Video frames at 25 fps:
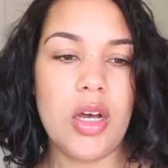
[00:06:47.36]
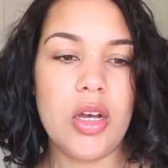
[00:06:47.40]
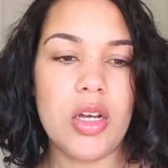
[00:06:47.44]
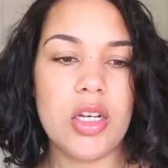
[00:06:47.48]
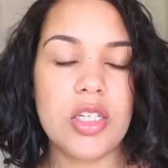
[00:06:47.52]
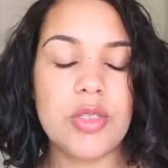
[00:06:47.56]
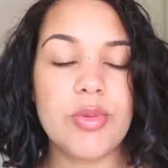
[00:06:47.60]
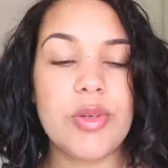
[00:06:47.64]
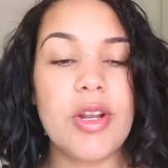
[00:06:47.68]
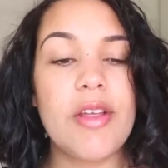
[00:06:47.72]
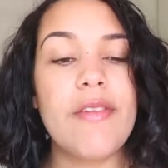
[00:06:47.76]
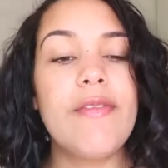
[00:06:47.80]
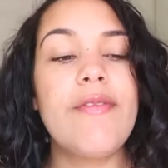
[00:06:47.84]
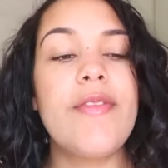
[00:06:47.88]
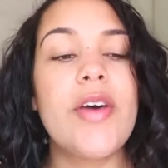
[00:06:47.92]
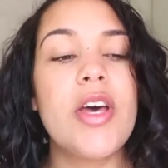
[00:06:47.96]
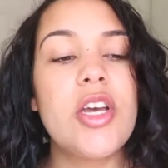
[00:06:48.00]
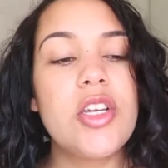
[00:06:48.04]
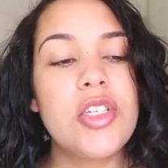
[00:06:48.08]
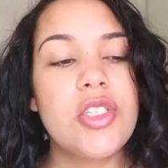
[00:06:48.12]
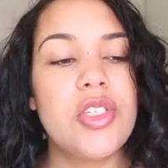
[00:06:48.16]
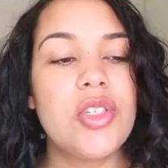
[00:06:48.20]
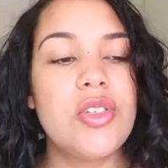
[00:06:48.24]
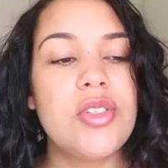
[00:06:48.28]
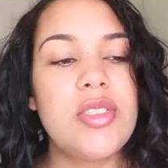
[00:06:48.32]
because when I
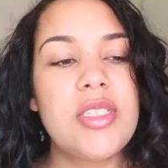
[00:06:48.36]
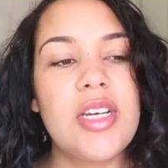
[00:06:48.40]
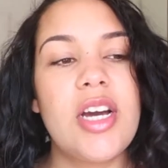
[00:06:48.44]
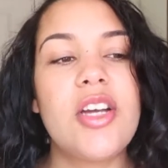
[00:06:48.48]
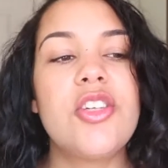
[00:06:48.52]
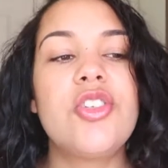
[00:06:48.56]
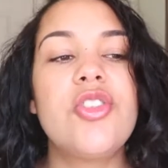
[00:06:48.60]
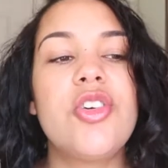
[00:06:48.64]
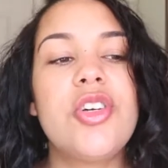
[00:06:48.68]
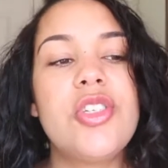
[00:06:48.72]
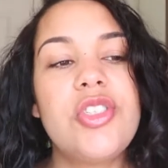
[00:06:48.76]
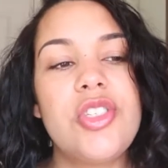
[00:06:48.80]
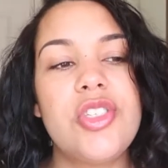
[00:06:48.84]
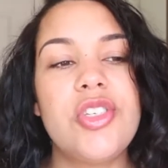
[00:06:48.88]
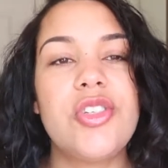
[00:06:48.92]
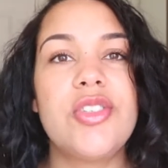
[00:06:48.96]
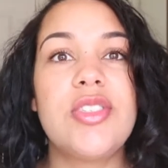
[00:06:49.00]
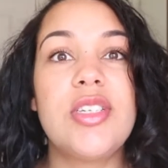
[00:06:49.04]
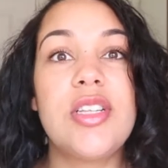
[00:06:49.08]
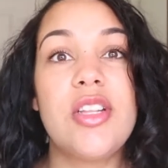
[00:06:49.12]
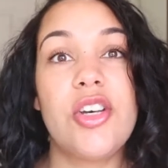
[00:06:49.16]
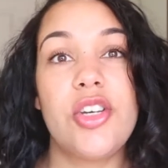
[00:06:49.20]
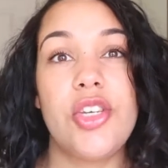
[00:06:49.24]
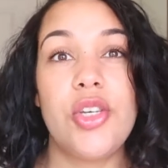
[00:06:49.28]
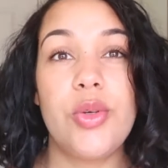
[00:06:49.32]
first used it, I tried to
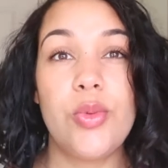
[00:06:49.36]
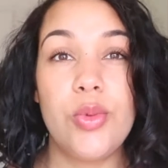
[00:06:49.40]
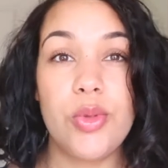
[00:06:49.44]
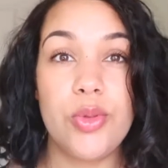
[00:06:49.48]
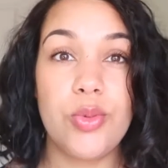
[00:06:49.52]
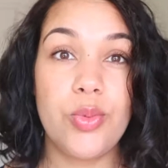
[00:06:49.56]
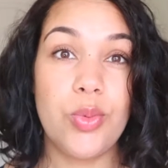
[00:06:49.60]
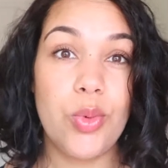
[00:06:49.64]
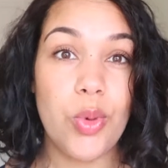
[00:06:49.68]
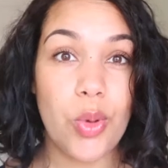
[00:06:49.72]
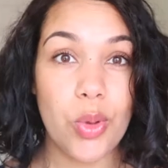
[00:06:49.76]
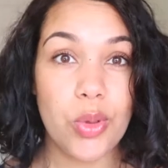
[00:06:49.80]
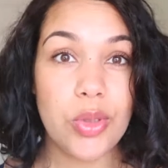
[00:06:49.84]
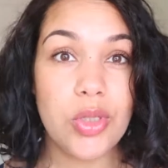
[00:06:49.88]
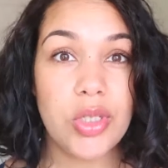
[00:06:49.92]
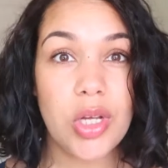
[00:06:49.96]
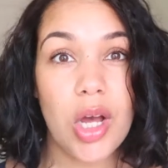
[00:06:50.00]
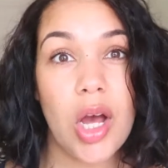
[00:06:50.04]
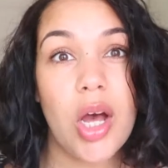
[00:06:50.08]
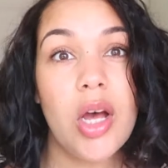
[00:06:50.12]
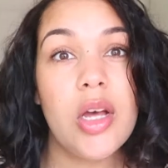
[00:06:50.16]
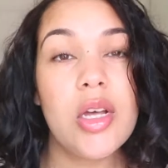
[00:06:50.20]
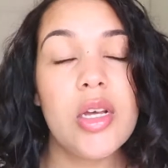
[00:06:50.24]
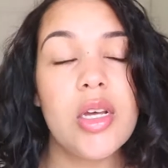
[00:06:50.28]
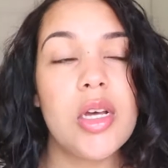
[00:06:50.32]
use it like you would
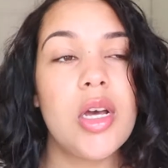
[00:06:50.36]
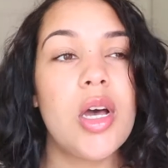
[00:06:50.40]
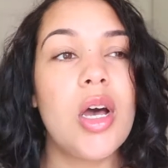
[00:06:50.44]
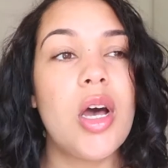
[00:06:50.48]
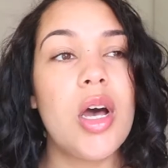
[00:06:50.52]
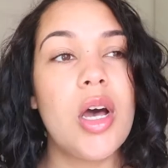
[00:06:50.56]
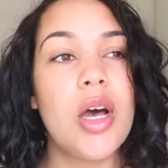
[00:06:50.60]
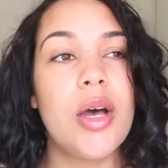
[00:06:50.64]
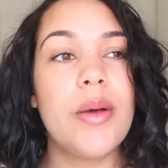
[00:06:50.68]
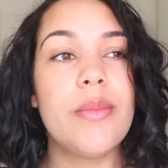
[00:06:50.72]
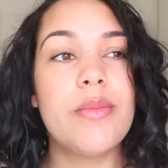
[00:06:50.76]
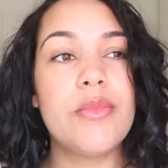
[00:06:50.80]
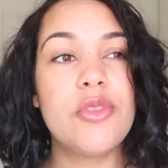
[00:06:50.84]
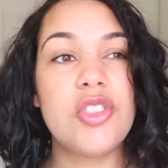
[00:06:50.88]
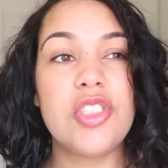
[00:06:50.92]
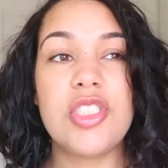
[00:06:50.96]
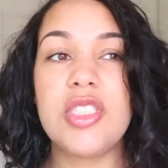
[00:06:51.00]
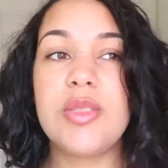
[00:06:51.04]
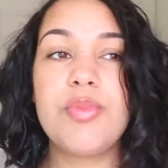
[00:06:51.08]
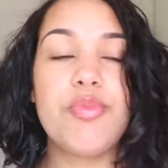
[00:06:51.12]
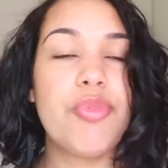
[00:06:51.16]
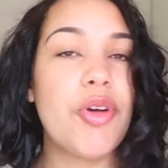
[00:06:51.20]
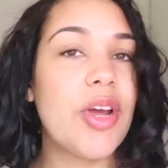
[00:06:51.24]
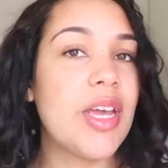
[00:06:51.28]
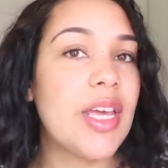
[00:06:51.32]
water, um,
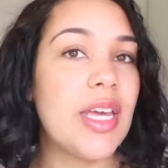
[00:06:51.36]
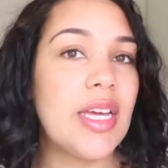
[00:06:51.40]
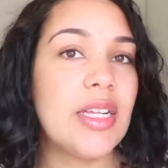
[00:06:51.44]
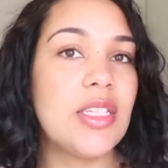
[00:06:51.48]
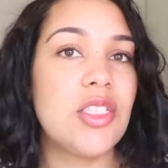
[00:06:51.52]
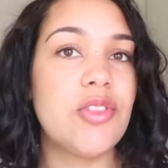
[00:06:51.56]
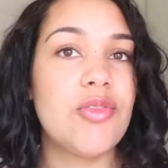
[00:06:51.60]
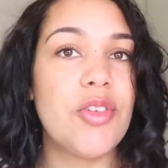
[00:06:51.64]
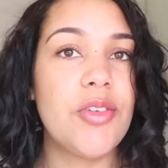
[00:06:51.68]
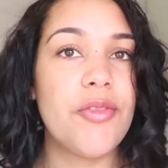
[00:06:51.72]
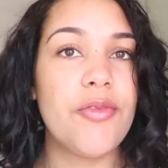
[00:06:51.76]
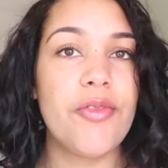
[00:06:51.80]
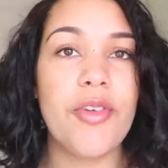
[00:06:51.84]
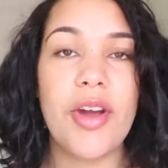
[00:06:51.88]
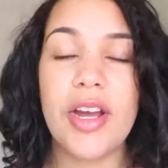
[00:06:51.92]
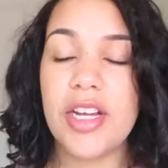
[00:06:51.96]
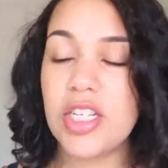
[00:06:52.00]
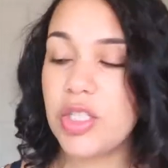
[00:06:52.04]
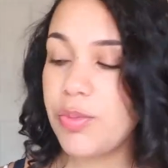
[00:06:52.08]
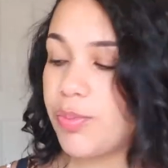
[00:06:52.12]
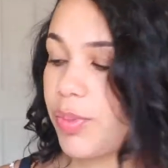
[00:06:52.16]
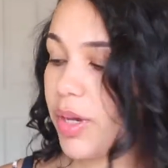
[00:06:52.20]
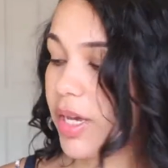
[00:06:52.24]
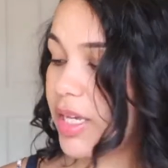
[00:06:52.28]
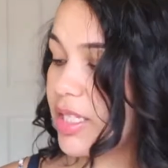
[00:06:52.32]
just spray it to
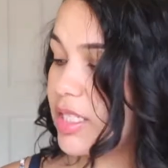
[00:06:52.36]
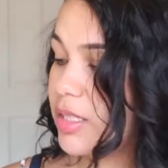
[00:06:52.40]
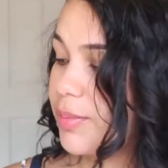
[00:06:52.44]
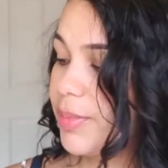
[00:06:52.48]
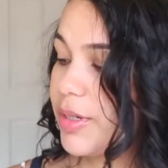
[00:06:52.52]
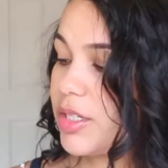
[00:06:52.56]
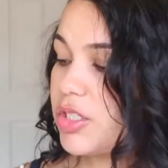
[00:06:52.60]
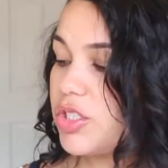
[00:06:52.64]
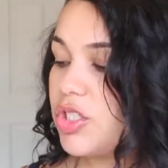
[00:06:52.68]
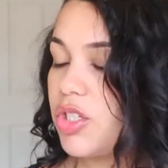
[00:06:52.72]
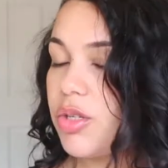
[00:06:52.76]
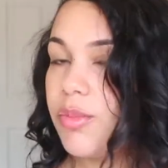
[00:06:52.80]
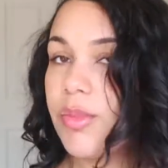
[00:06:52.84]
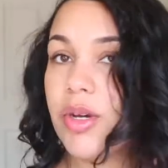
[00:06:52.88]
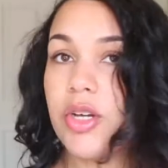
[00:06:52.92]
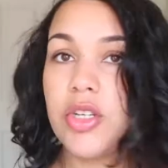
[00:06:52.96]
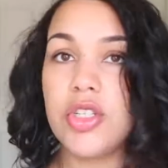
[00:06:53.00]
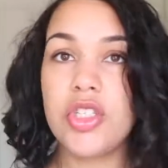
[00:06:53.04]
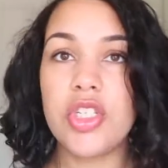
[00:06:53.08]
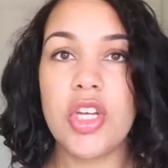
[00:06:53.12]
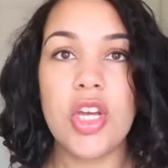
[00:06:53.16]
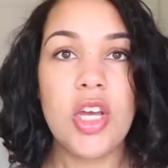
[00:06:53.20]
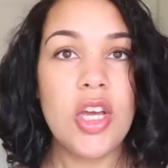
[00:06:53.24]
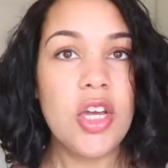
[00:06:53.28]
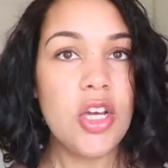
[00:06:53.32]
refresh, but it's a bit too
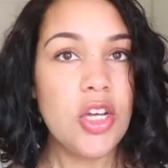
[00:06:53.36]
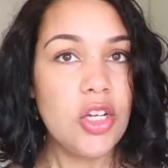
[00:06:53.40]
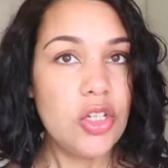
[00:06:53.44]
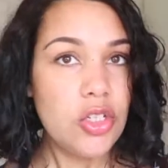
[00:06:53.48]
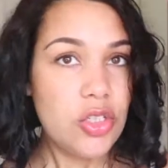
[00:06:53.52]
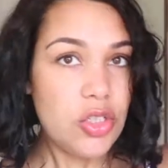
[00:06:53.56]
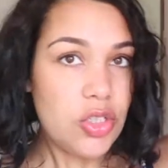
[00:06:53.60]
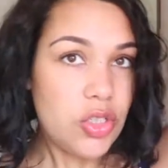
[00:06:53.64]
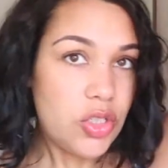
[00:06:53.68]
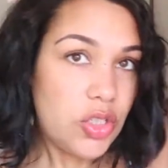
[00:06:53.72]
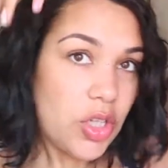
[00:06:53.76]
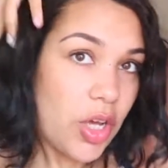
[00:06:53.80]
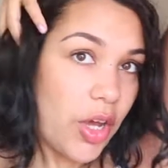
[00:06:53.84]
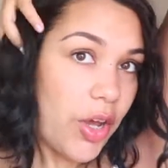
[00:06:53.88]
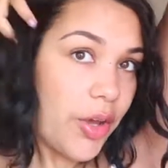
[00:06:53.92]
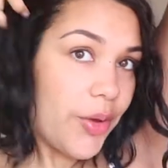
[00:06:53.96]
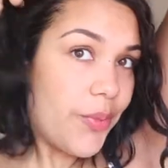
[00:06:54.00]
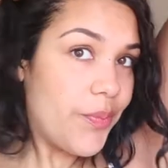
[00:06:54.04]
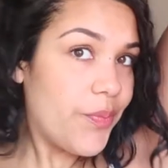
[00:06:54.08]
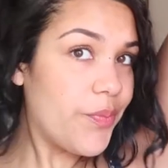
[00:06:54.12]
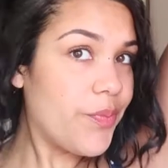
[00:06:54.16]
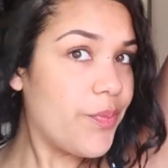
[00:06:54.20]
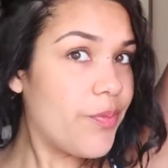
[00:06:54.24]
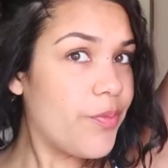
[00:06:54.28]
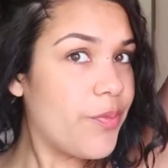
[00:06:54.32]
much. So,